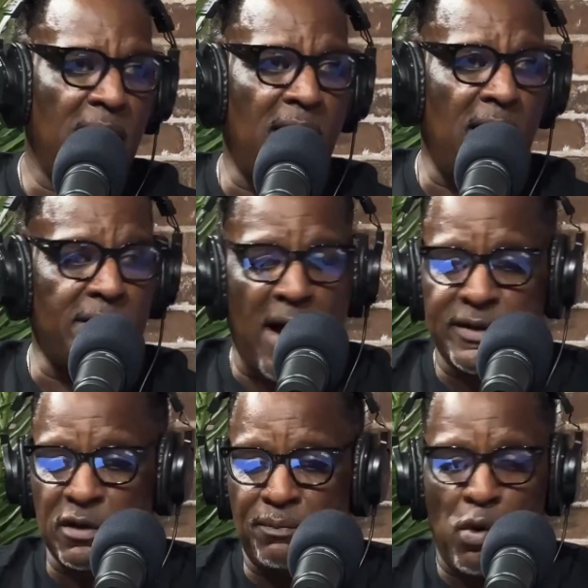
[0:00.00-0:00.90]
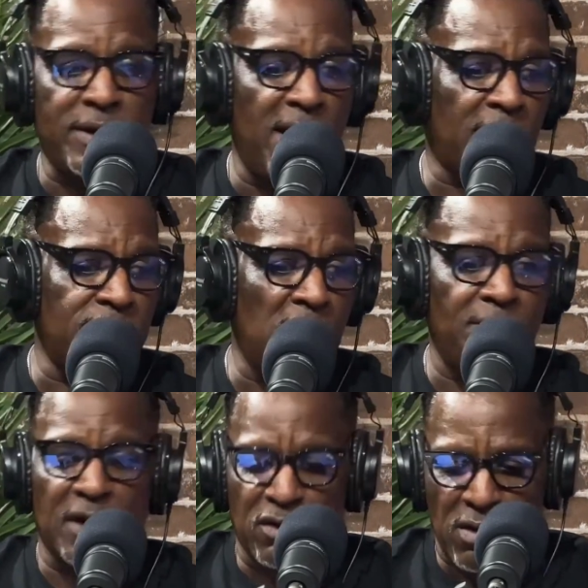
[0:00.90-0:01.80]
I support
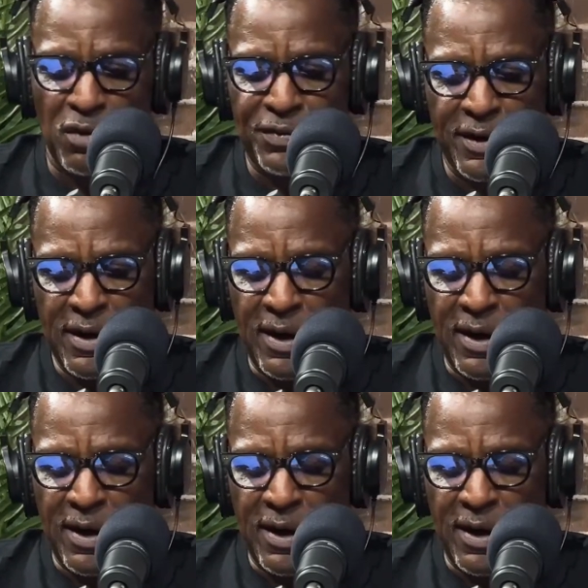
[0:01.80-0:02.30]
economic growth.